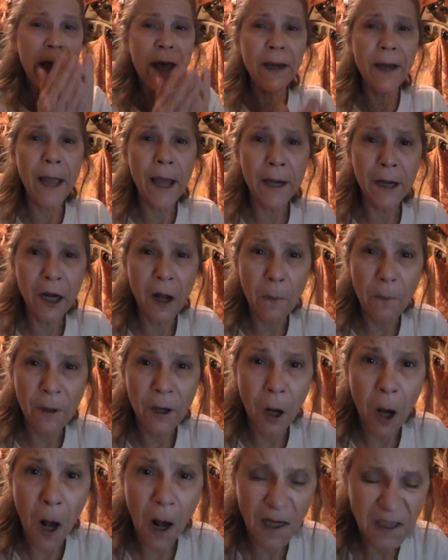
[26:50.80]
and ended up
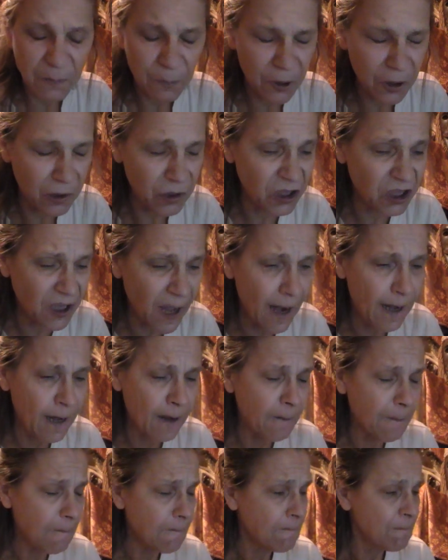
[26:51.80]
in a hospital
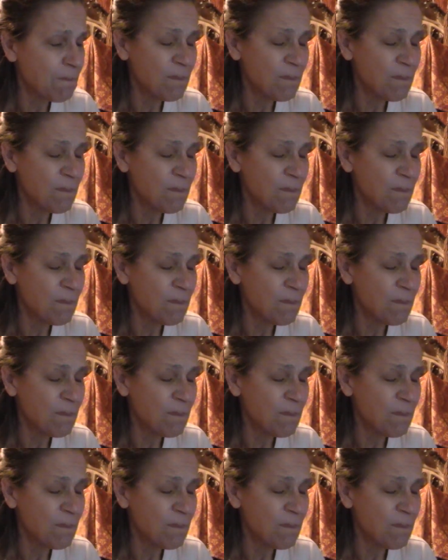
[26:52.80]
setting